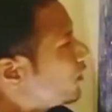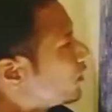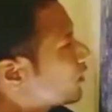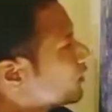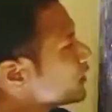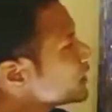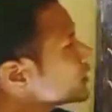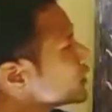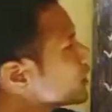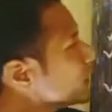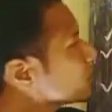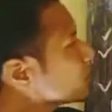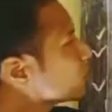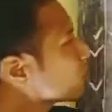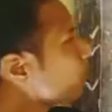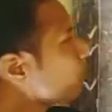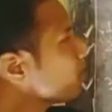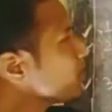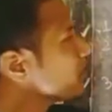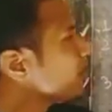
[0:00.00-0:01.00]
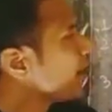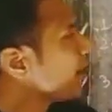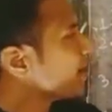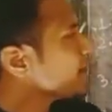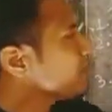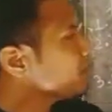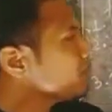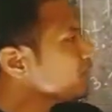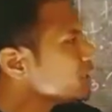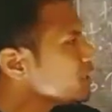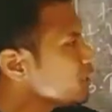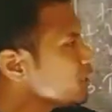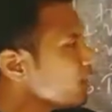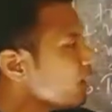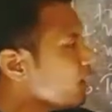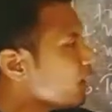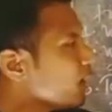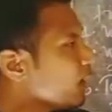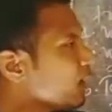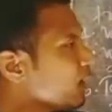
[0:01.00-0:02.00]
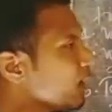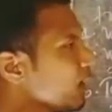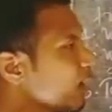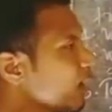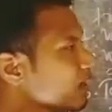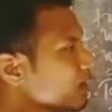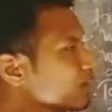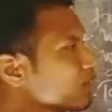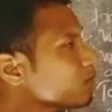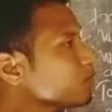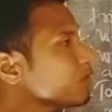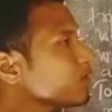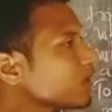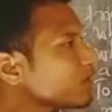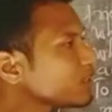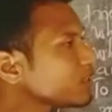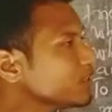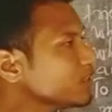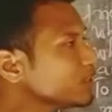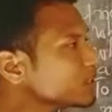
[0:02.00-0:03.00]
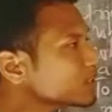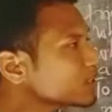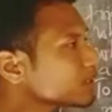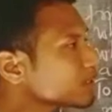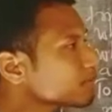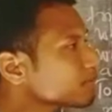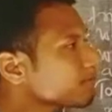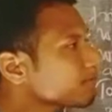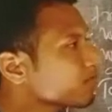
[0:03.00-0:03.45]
This economic activity, another word is